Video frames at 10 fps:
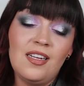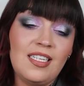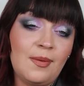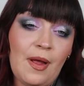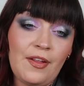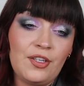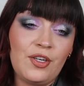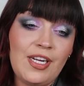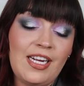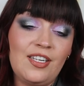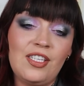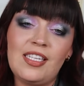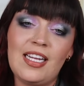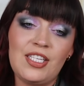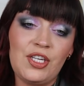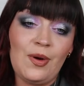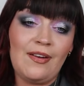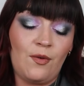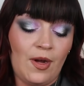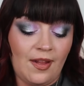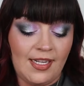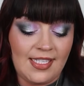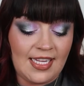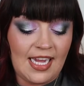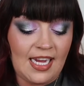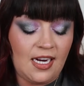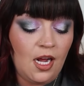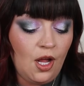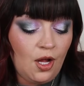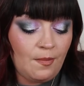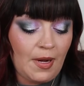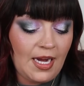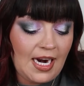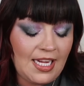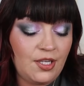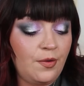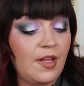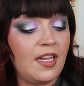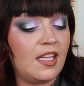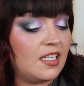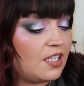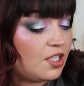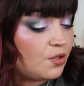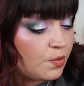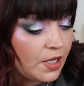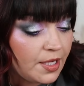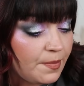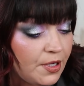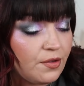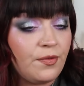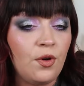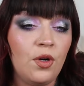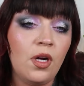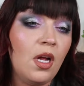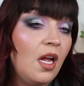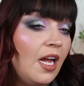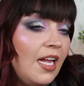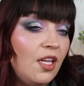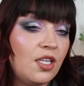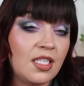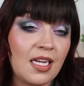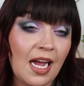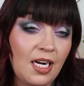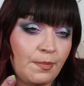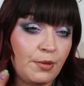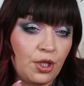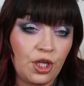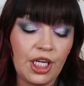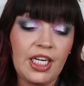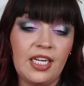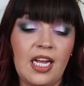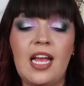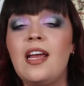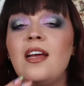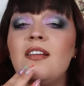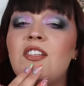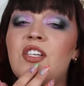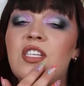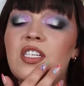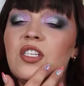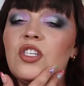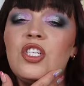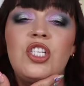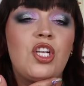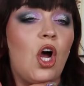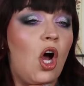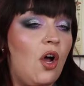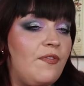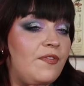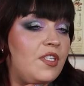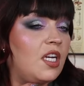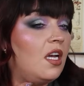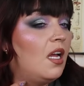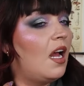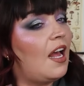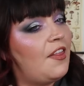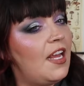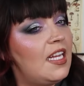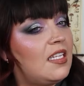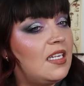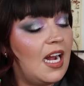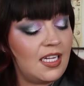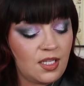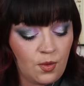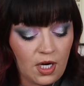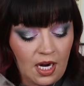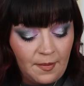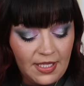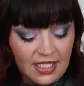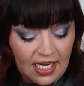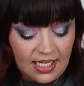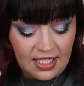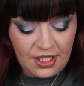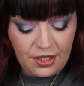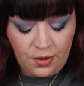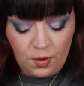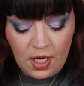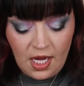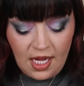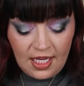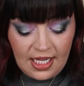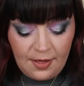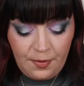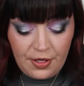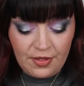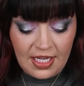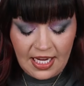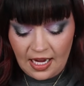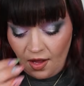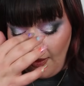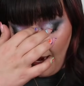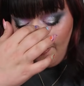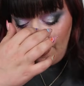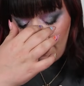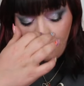some other creators that do have oily skin, but I do think this looks really beautiful. It looks kind of blurring and just soft. I think it's a nice one. I'm excited to keep using it. A lot of these